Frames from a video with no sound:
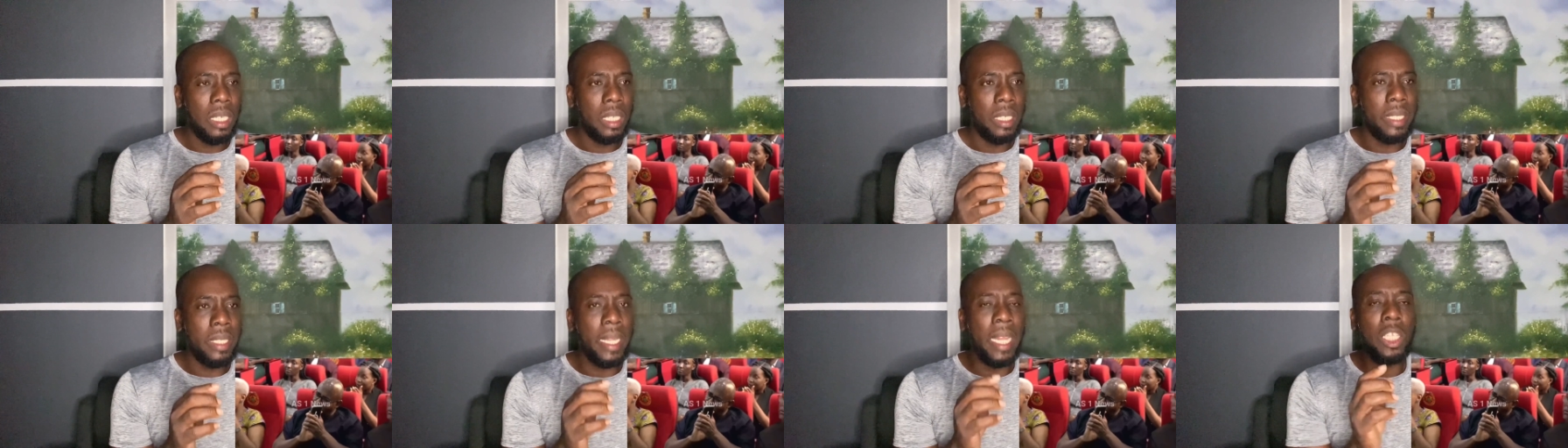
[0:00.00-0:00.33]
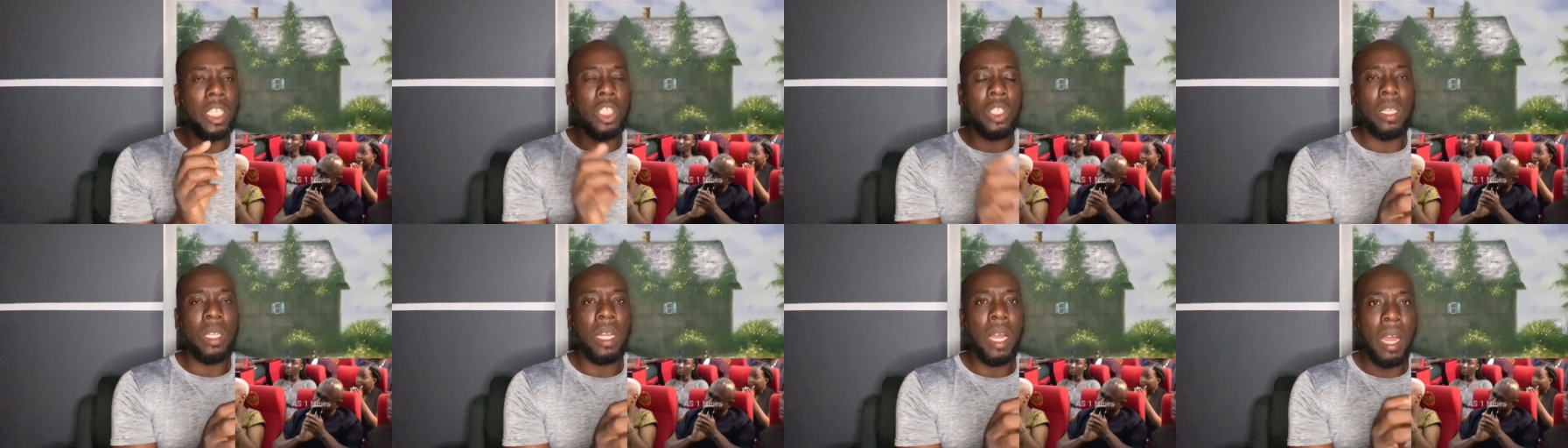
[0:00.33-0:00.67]

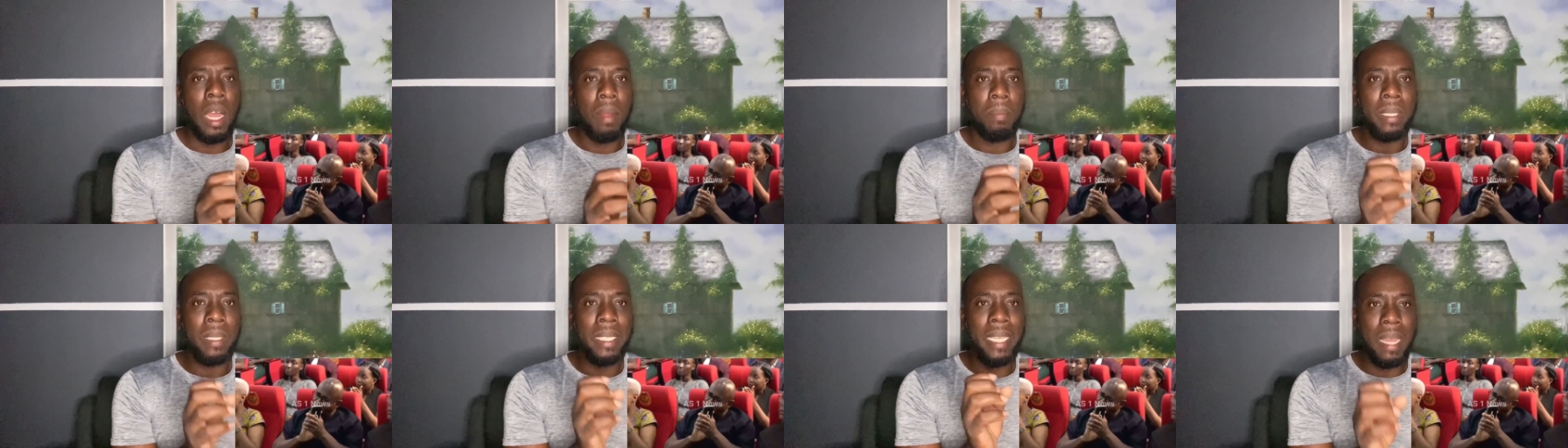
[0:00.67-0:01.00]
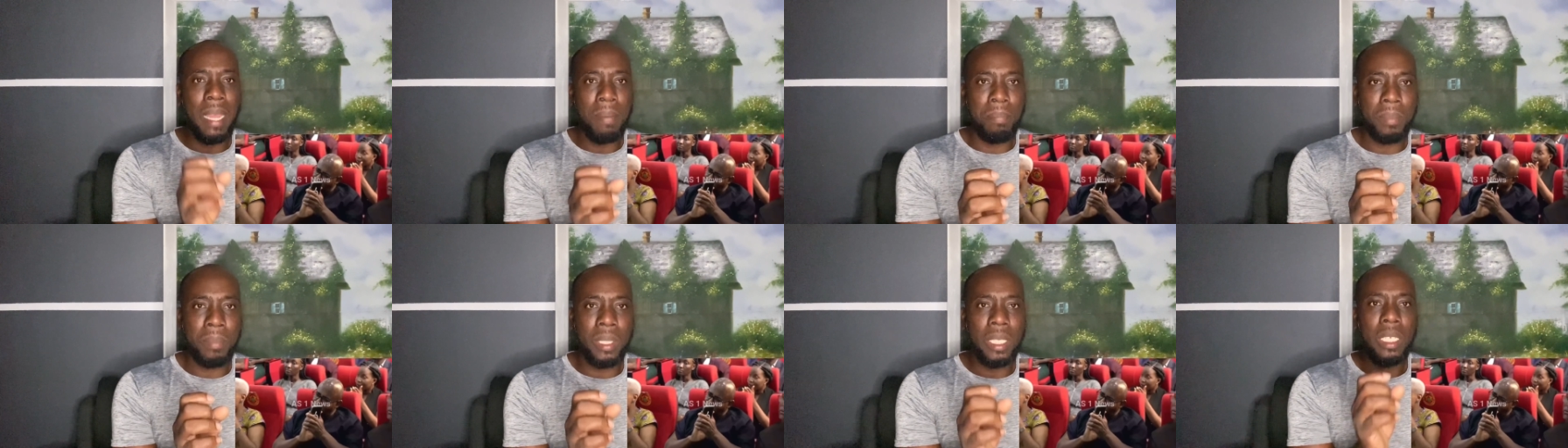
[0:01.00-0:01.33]
Debt um
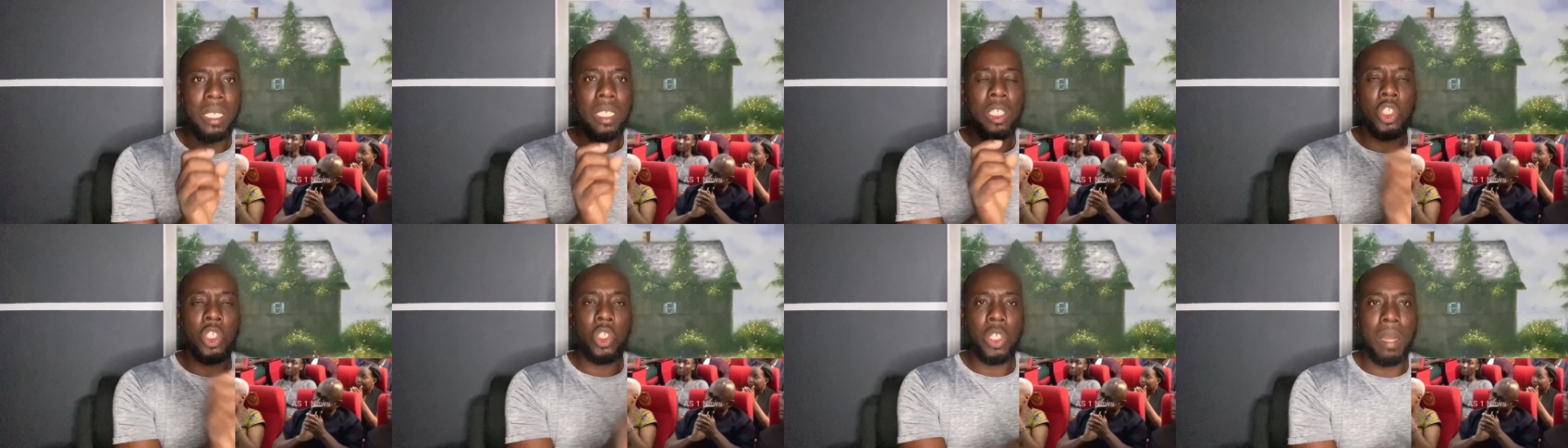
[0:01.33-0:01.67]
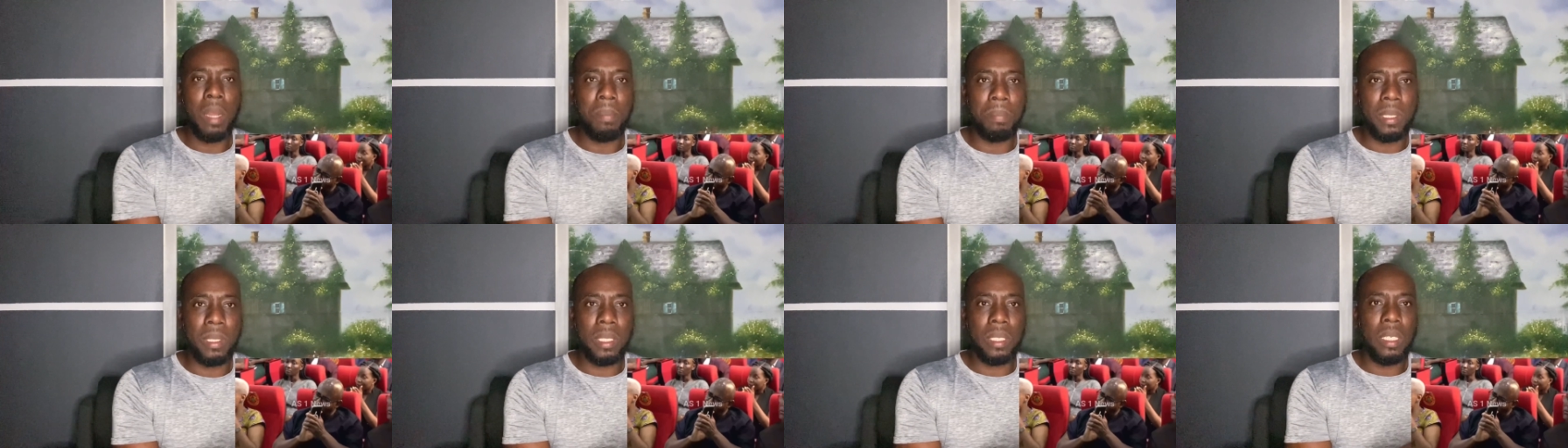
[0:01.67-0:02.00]
depth
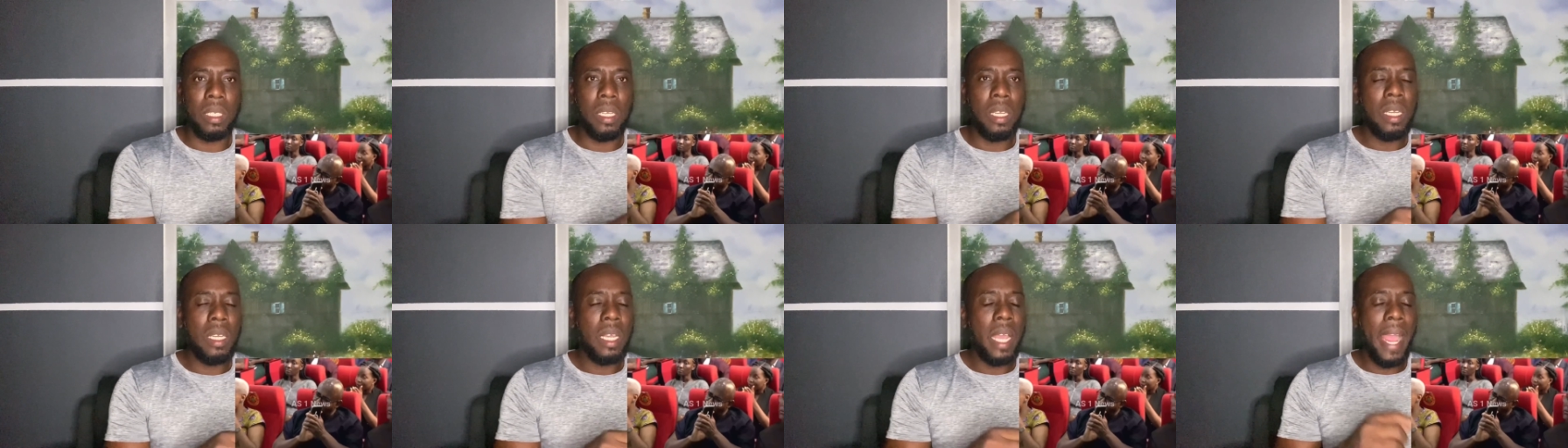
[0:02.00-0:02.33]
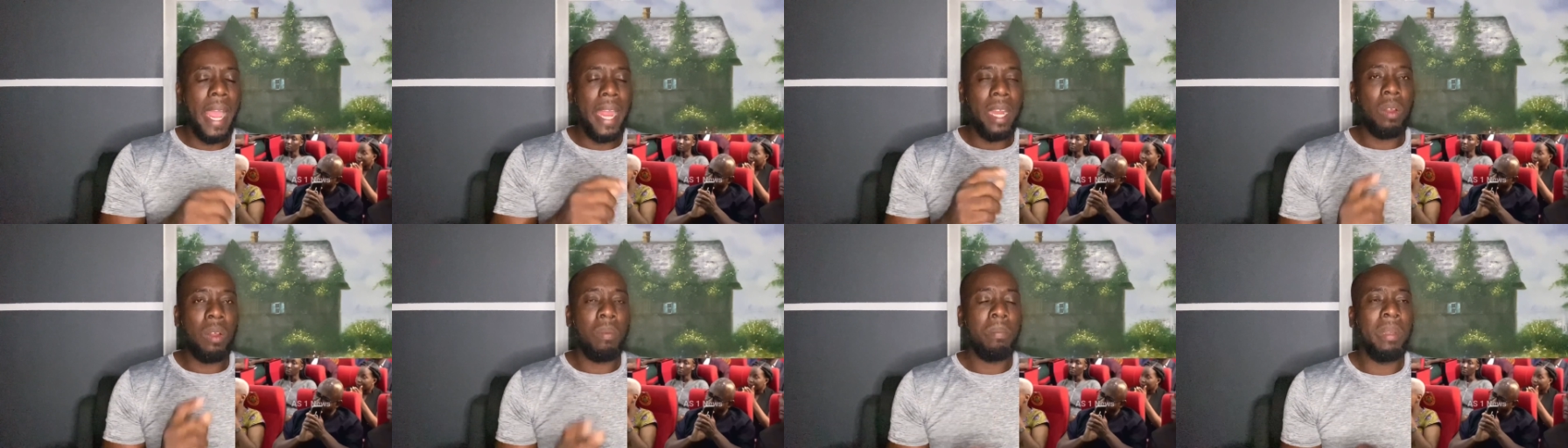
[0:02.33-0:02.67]
traps.
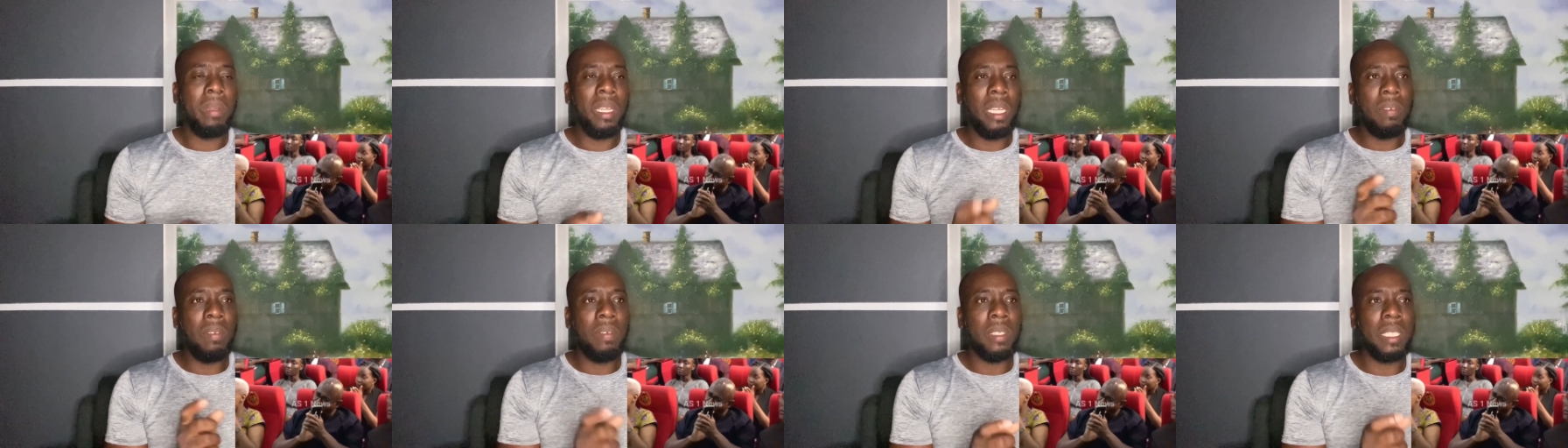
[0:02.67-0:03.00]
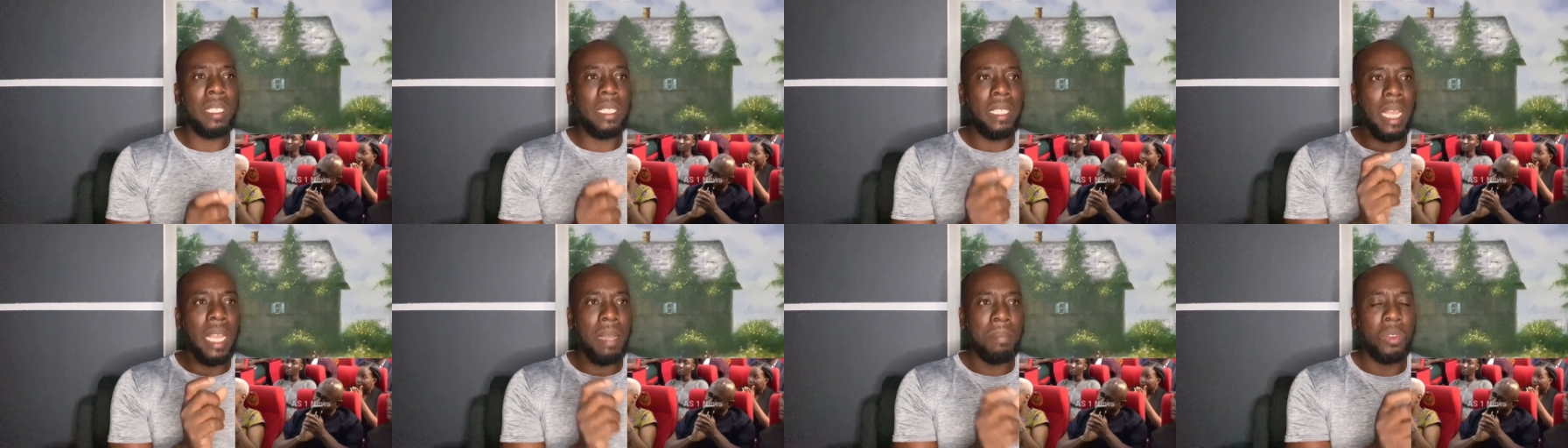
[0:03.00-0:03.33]
I don't believe it's
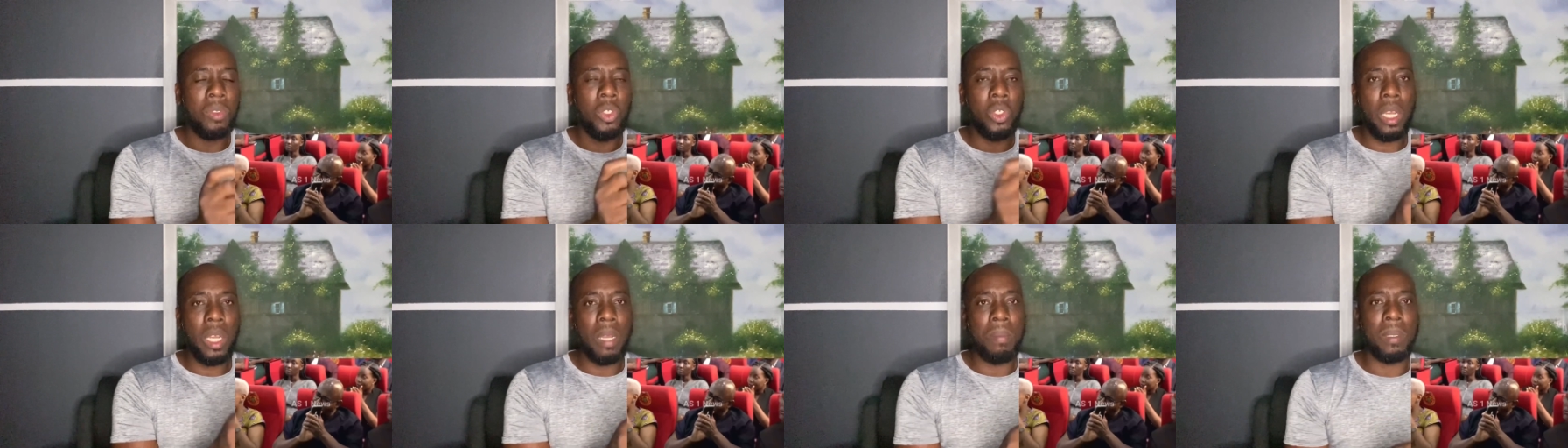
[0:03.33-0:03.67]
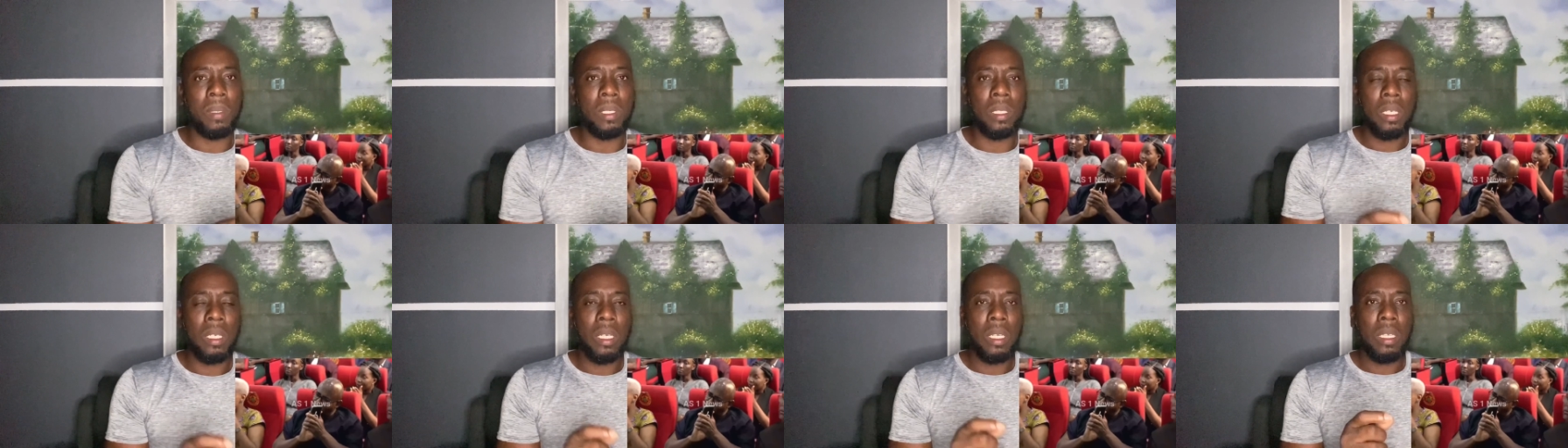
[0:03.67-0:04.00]
depth
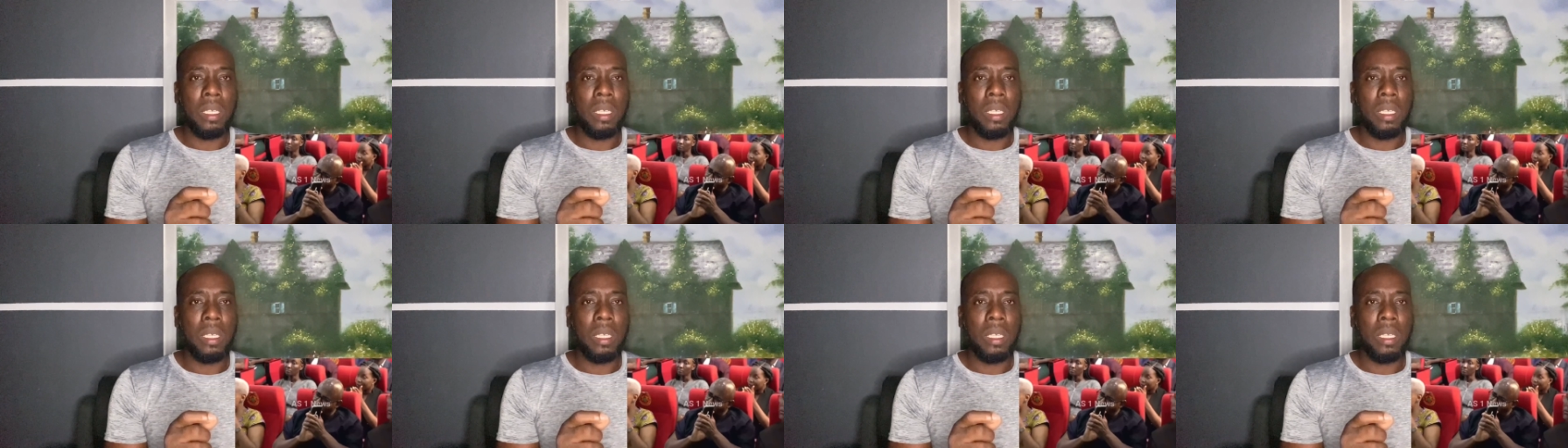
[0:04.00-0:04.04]
traps.